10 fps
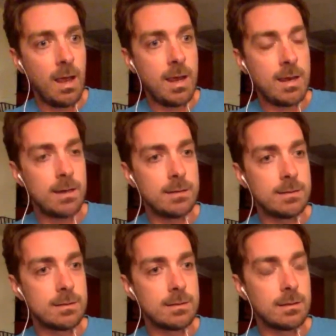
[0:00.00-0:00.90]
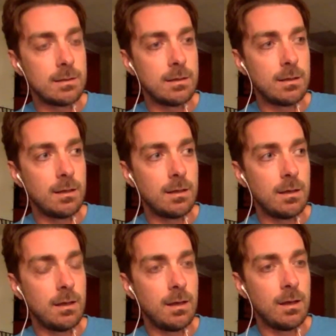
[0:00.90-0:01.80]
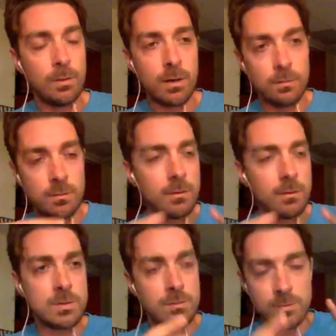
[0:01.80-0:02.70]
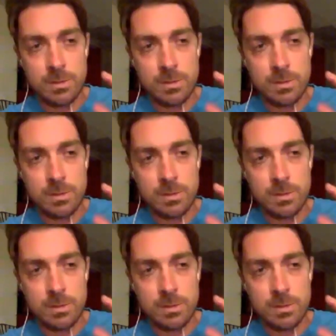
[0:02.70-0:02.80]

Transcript: and I was